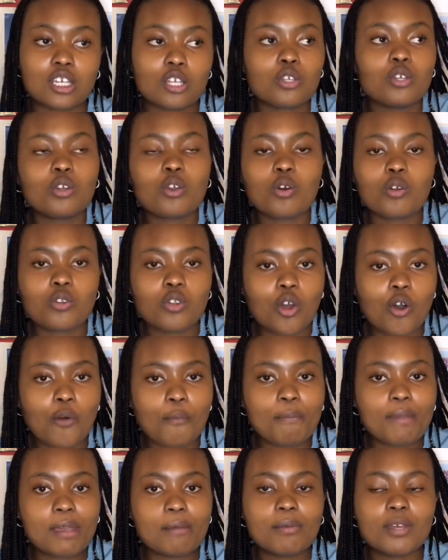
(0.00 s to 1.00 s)
You don't know,
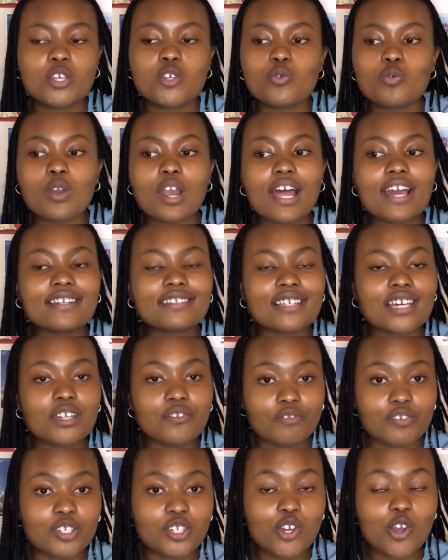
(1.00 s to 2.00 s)
maybe you like that
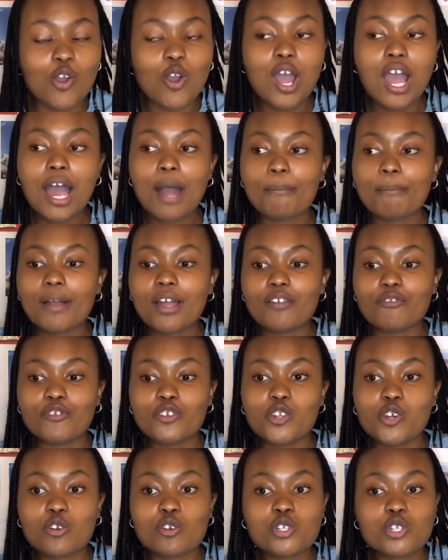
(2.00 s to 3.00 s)
video, my
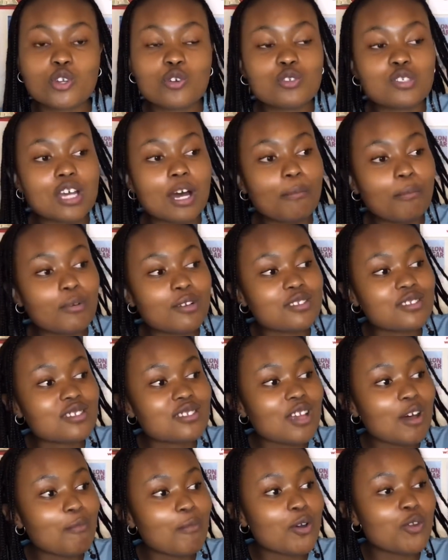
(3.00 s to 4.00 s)
video shows up on
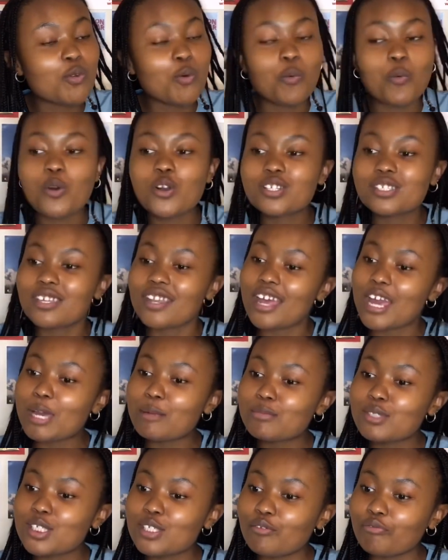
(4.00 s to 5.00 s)
someone who works at
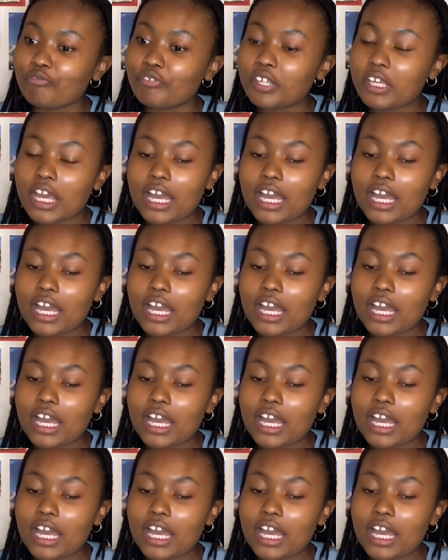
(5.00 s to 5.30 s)
MTV.